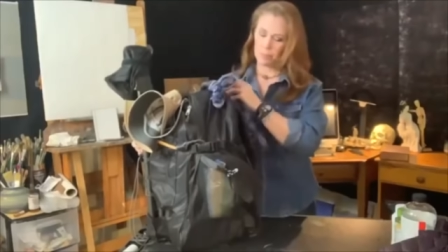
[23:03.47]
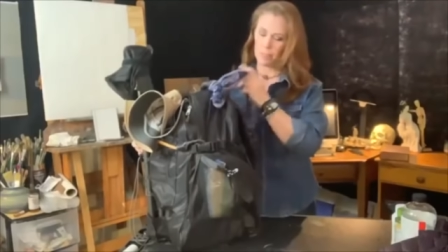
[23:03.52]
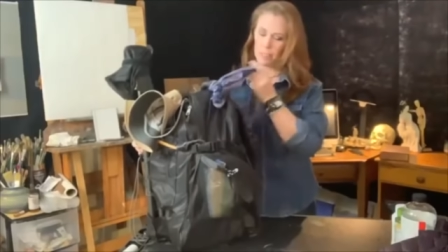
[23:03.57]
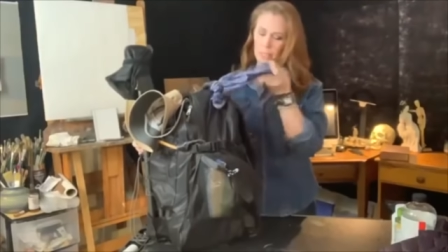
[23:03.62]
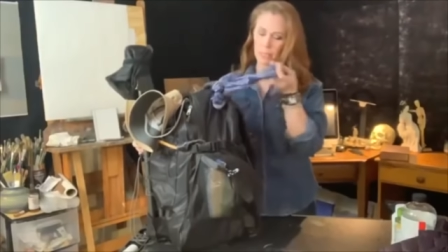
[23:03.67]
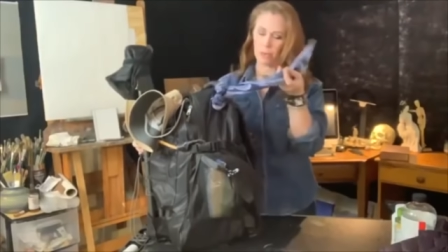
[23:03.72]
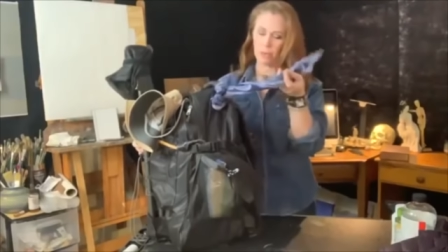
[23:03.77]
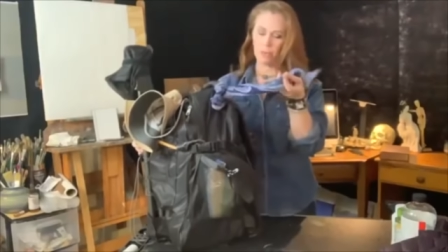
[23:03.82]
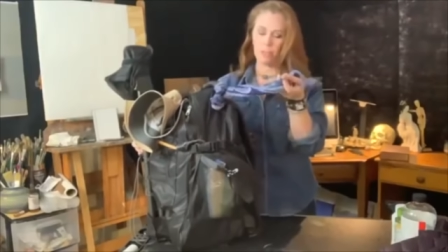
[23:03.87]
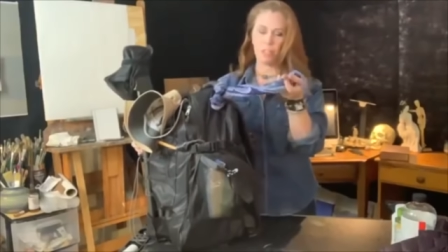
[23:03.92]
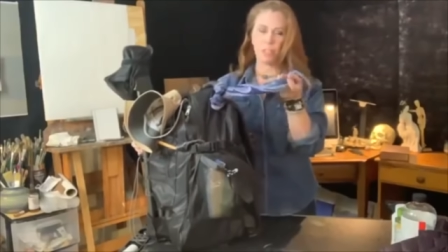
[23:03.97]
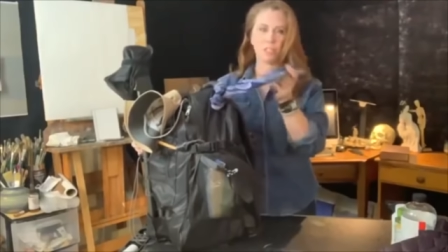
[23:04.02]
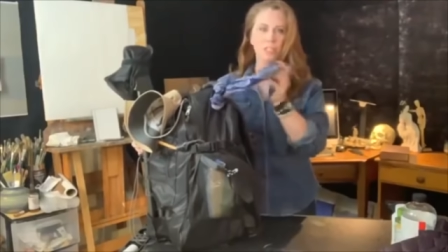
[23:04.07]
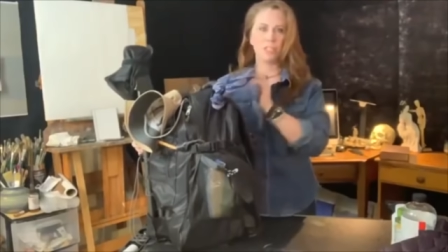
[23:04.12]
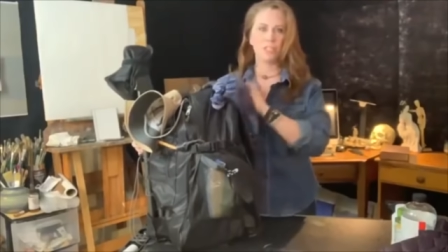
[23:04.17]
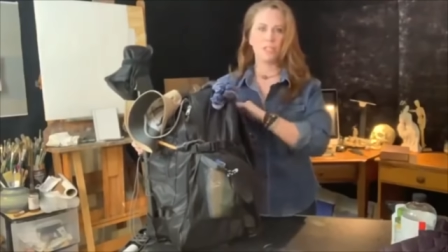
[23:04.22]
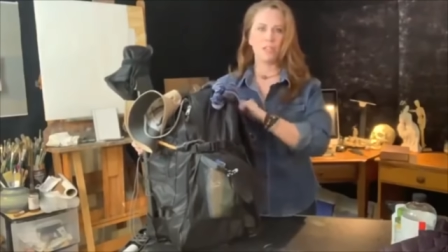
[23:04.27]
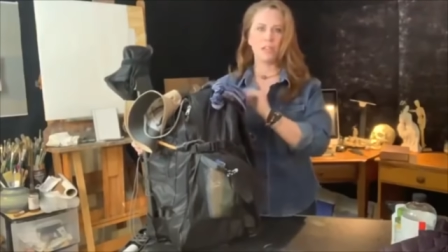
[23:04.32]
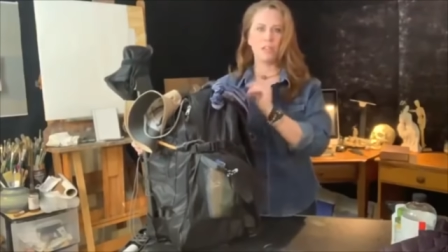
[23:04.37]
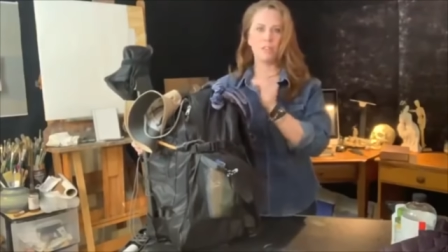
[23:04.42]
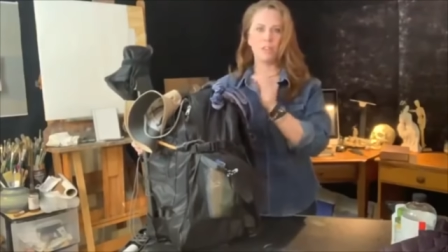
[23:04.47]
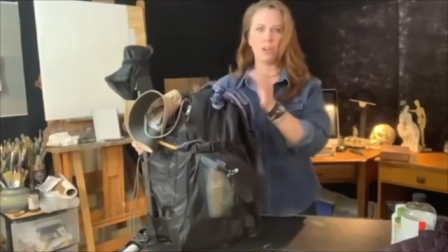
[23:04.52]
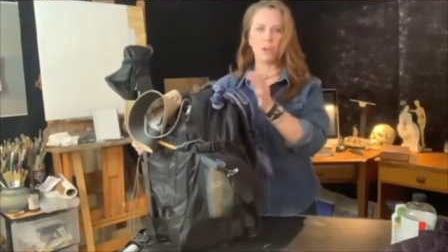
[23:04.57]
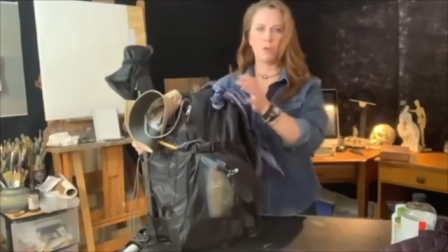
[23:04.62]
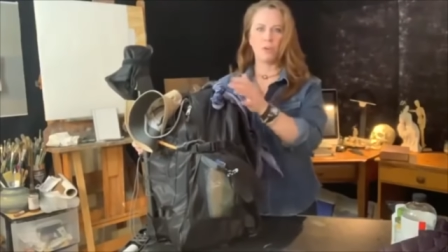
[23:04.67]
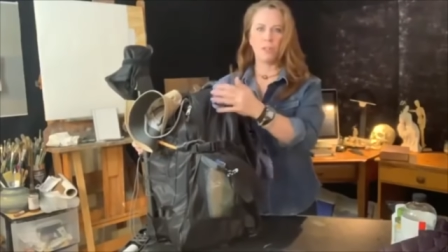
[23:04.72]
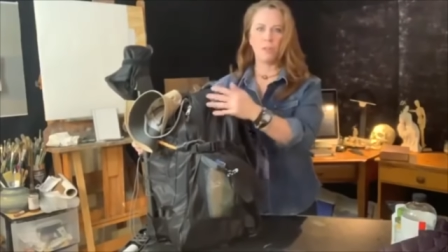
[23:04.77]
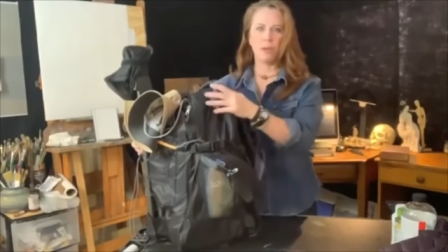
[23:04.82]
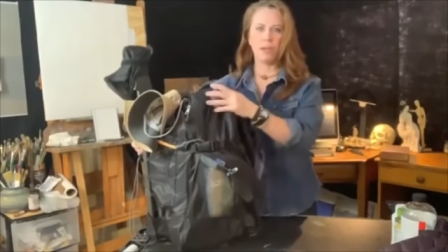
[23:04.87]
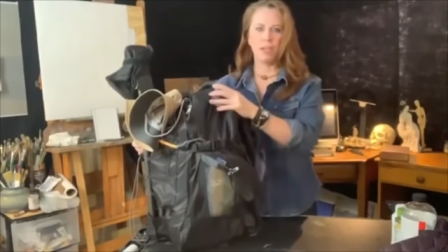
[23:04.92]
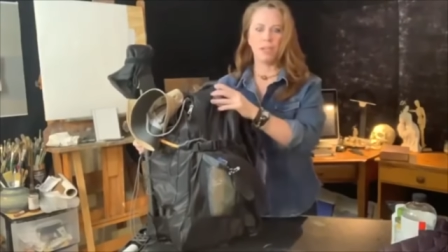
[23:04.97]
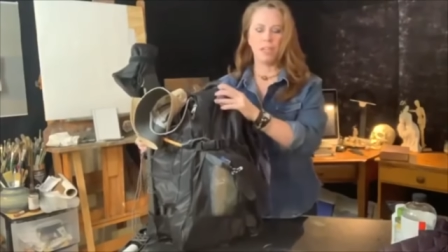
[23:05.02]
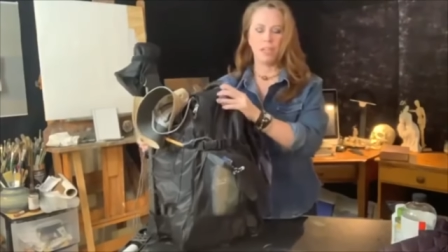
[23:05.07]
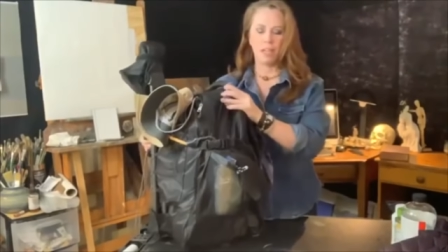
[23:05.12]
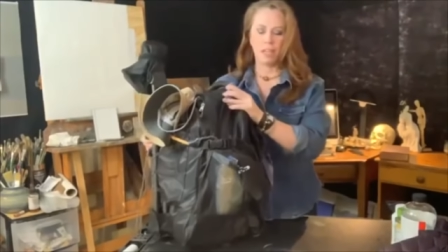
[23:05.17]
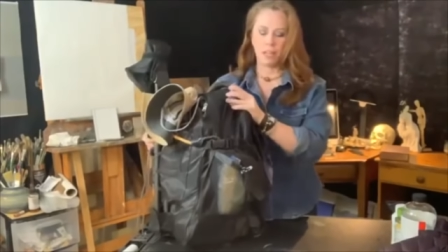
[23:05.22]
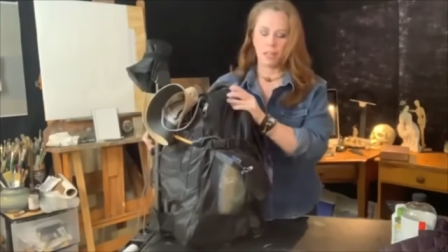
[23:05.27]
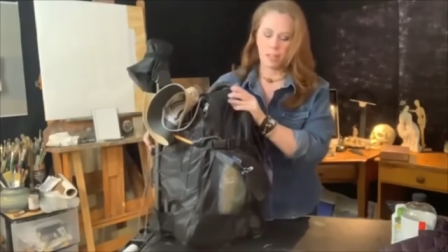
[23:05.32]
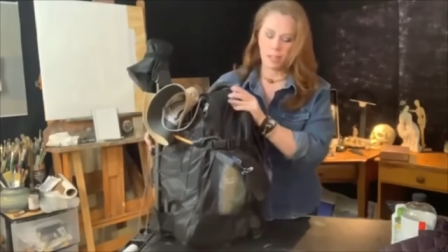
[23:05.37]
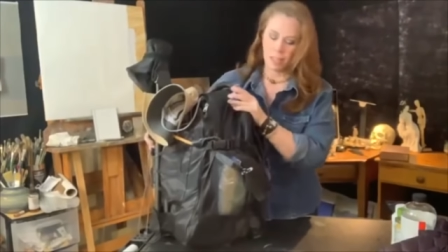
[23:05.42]
you know, you just, you never know when you might need
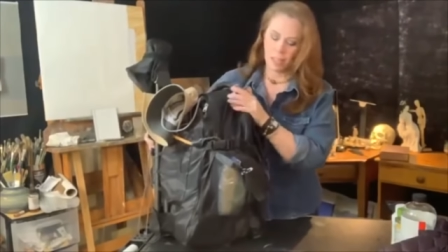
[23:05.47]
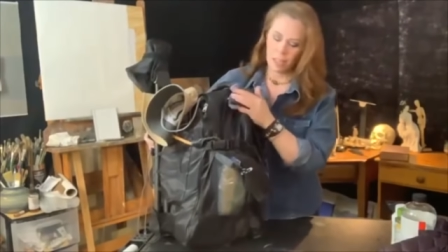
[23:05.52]
it.